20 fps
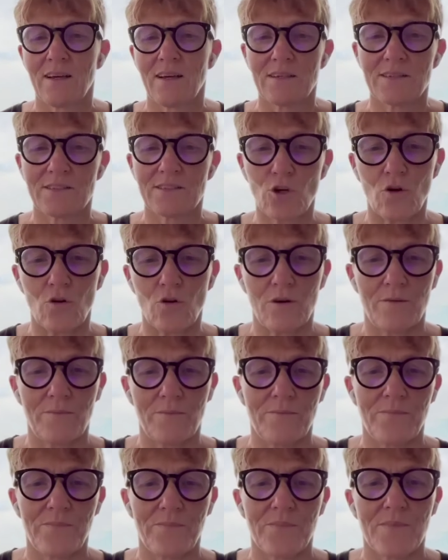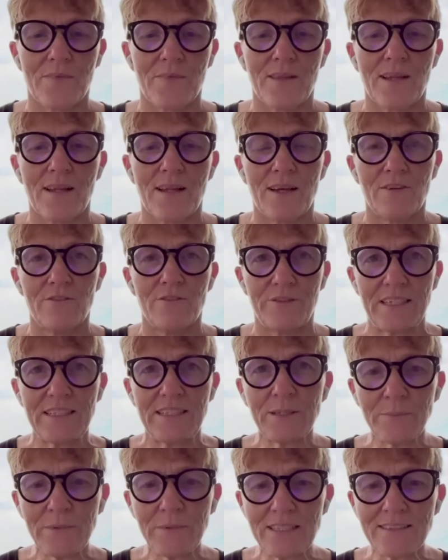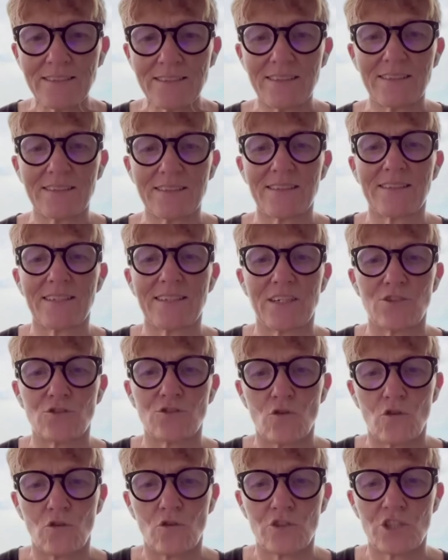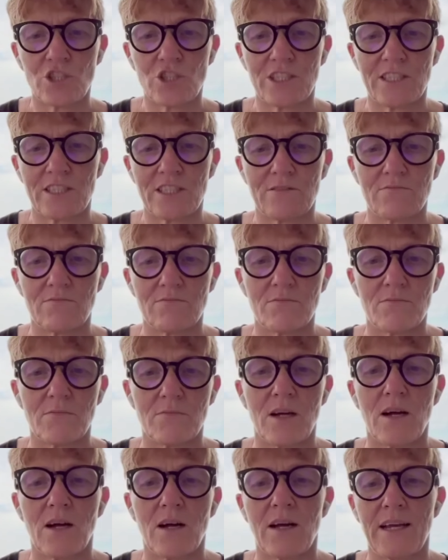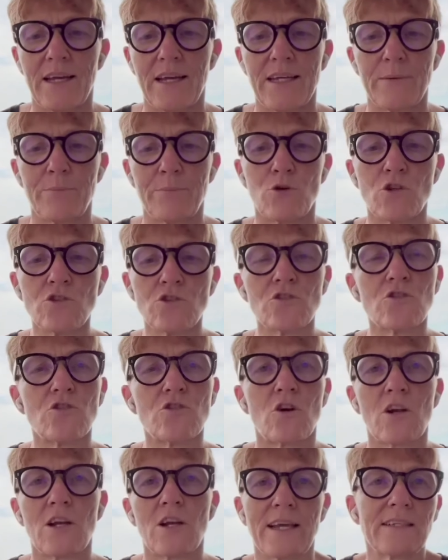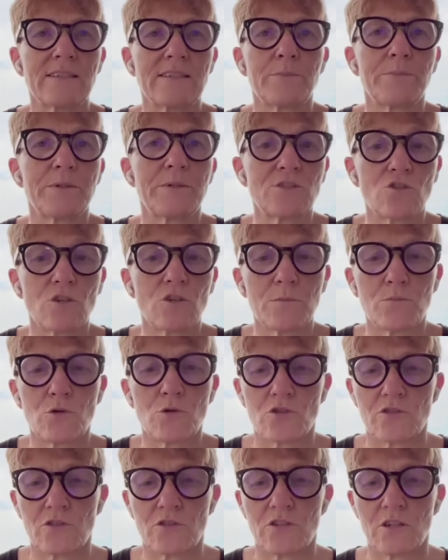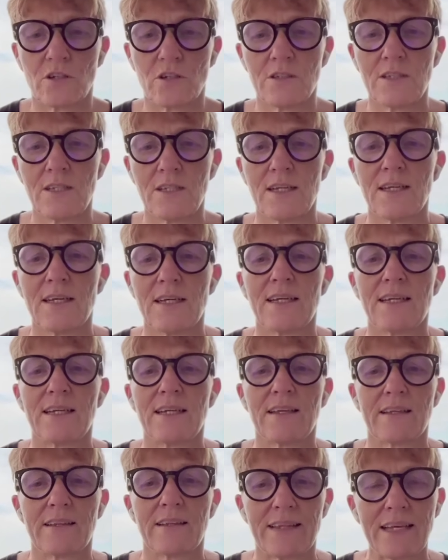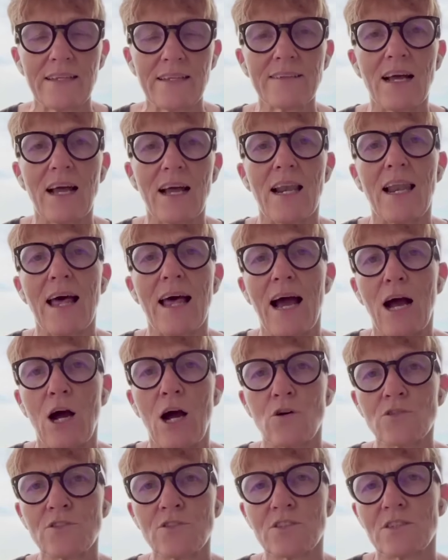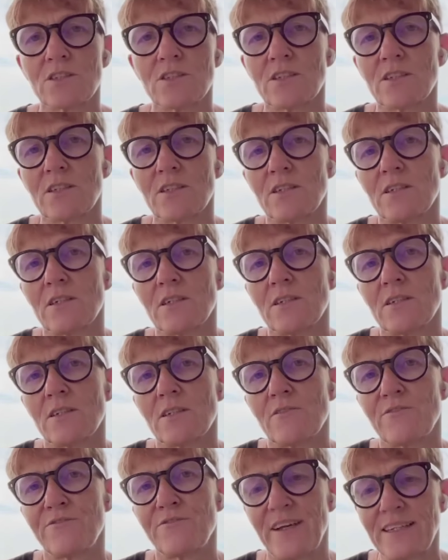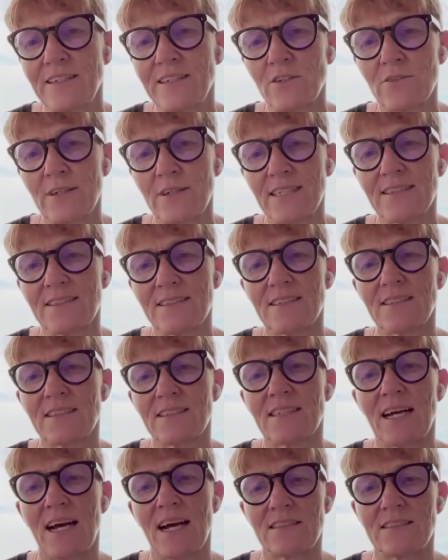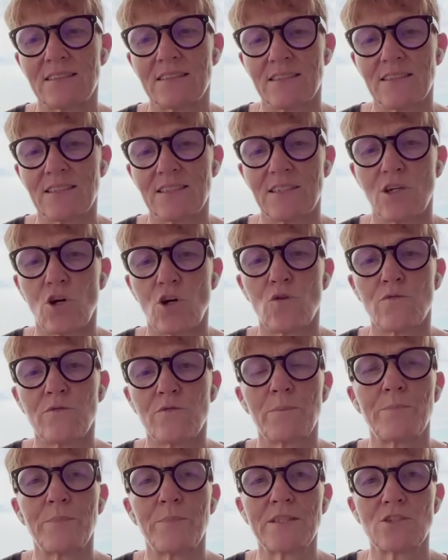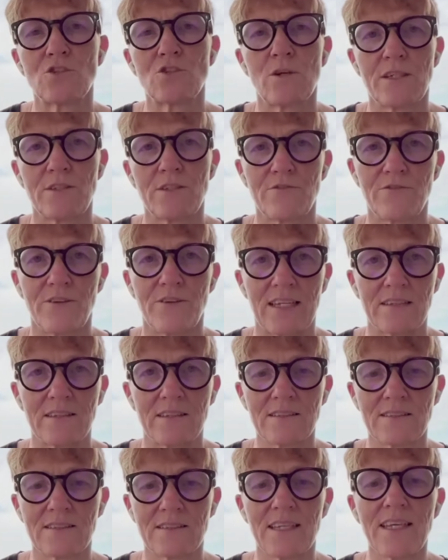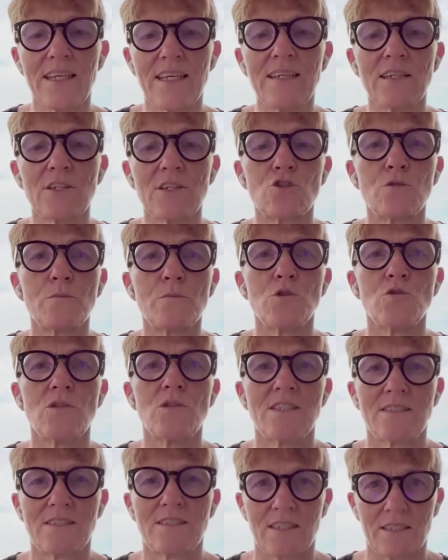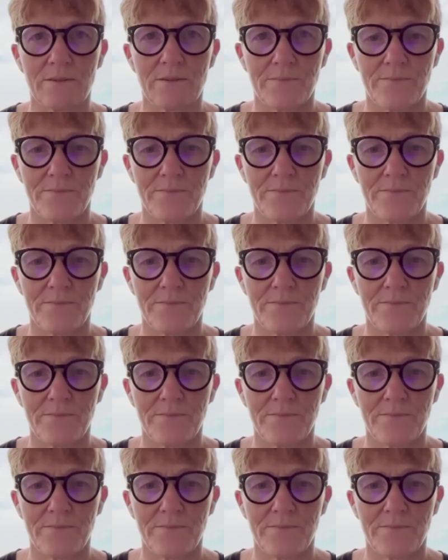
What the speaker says: So, Fedimint is a technology, a protocol like the Bitcoin protocol, that allows federated custody over Bitcoin funds in a community.